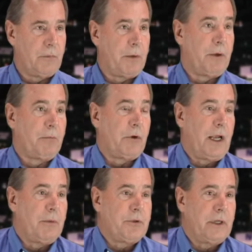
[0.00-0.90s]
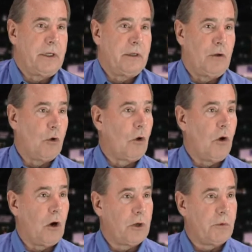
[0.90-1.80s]
maybe perhaps a local
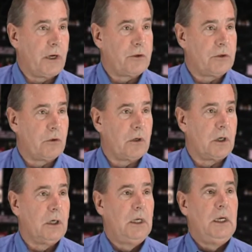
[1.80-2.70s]
hardware store.